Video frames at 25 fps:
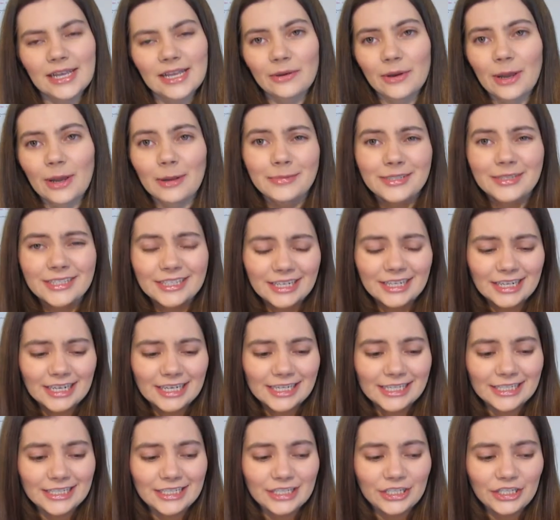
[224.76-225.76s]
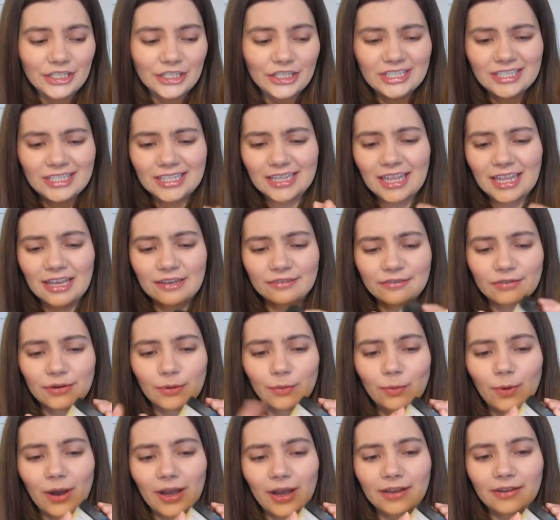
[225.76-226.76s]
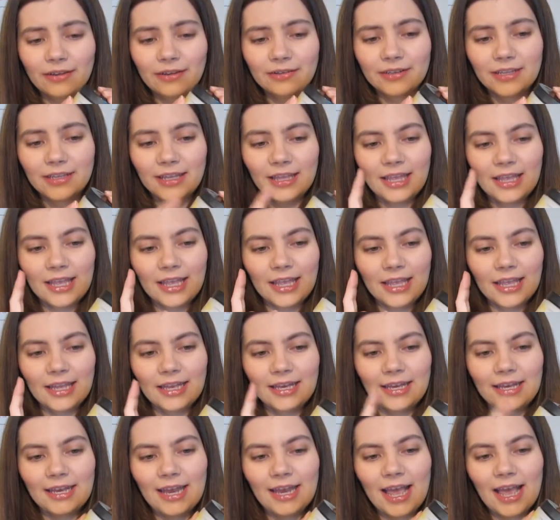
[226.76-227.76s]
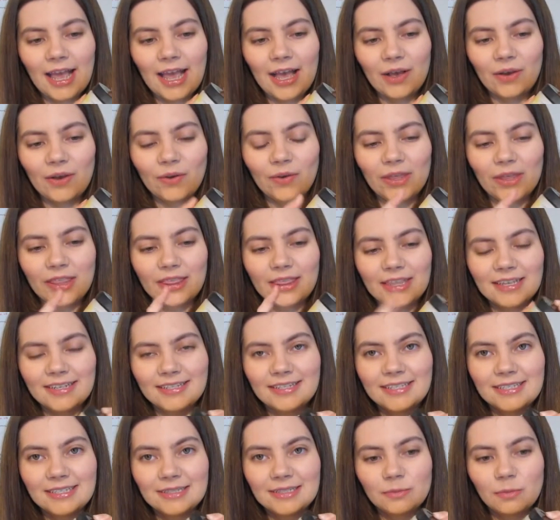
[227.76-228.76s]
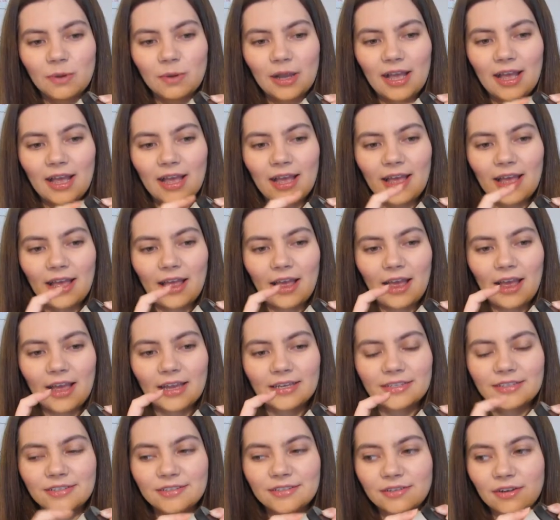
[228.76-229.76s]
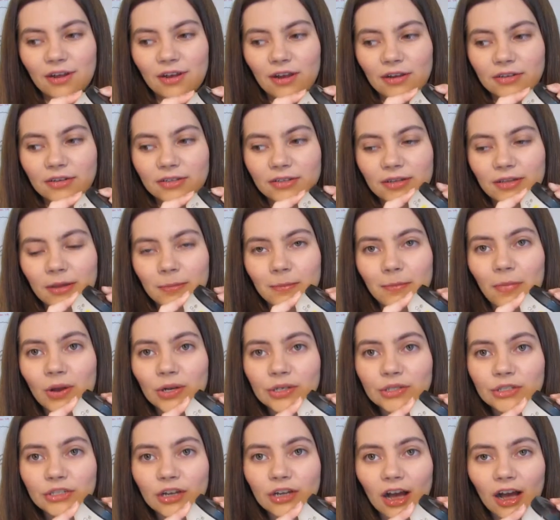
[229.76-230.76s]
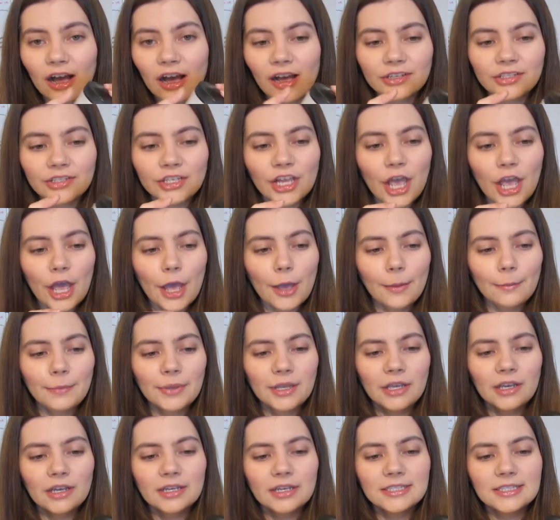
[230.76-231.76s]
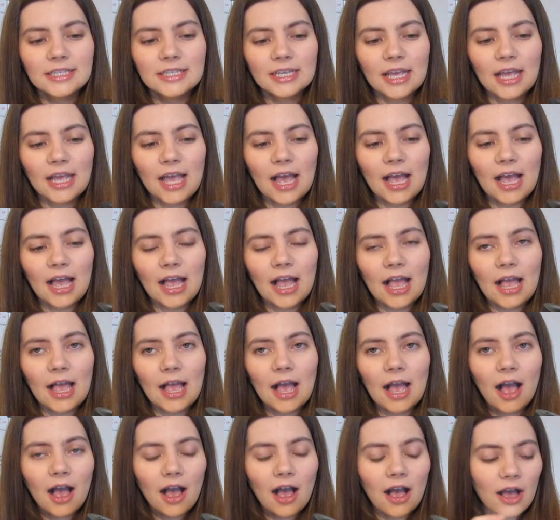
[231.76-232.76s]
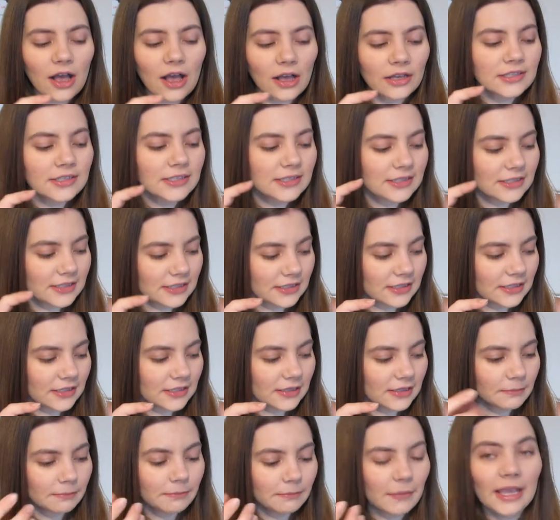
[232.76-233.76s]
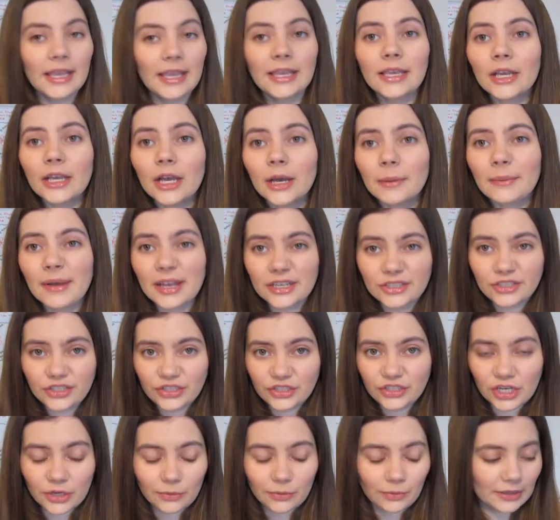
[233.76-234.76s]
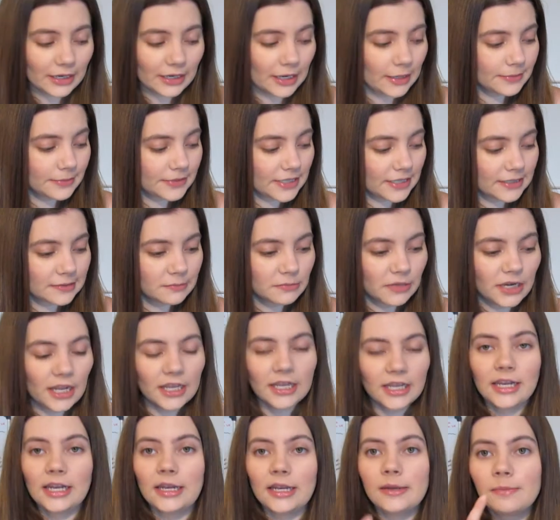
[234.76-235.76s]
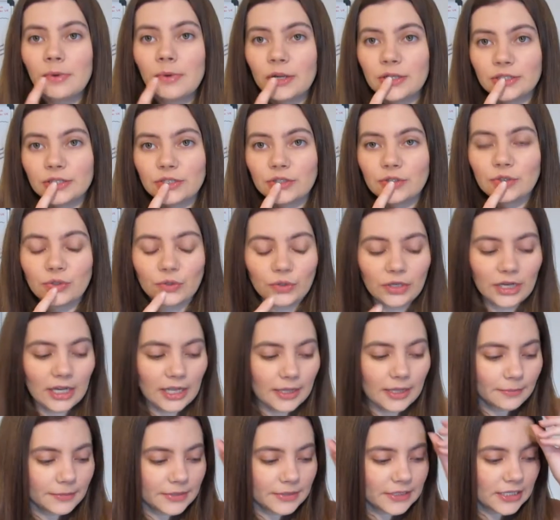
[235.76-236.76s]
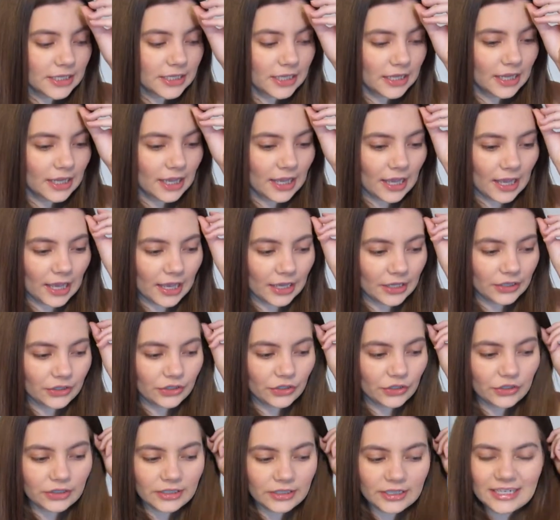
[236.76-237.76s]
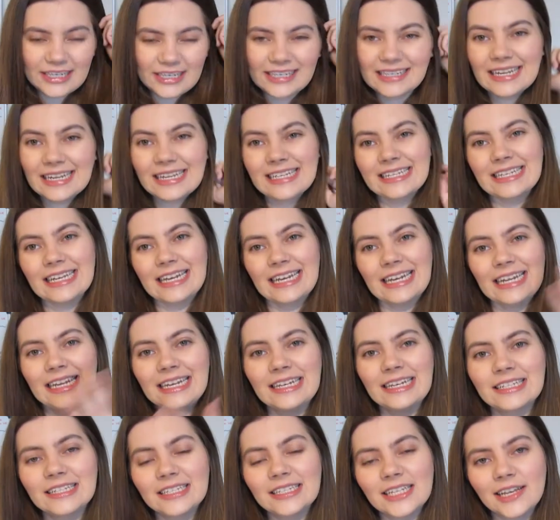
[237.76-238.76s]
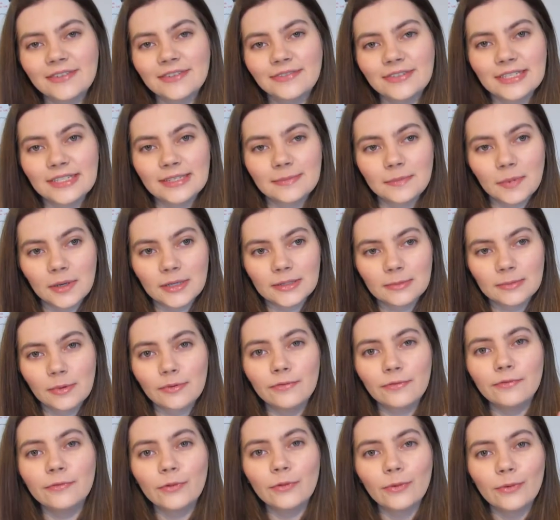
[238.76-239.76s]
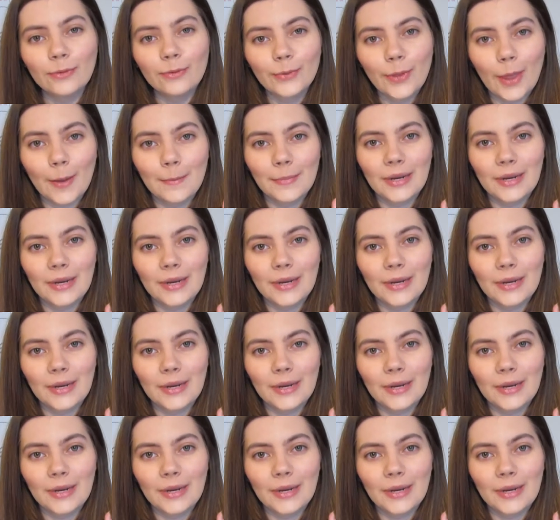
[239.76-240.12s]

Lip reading: I'm just going to continue using that for a while. Now, this is where I start the montage, because our makeup, as you know, with lip sense, molecularly bonds to your lips, and you need as clean a surface as possible for that